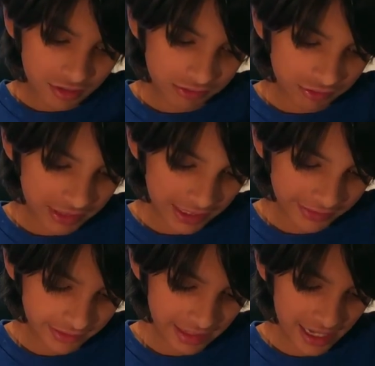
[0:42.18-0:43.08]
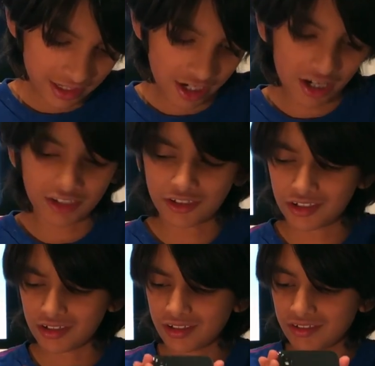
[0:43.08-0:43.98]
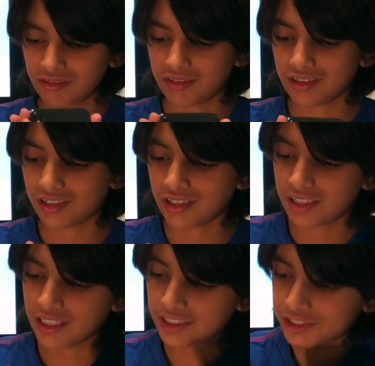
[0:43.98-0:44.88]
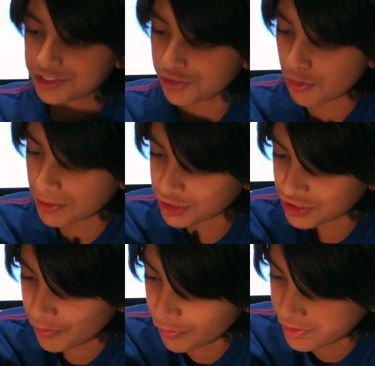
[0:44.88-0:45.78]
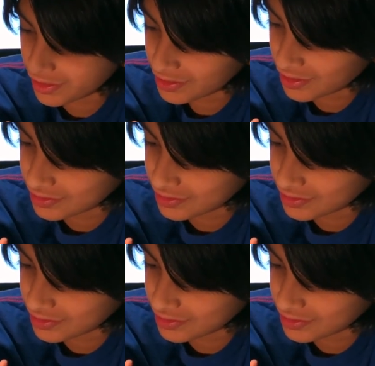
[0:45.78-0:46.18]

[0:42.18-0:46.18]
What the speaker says: Look at that color. It's so much different than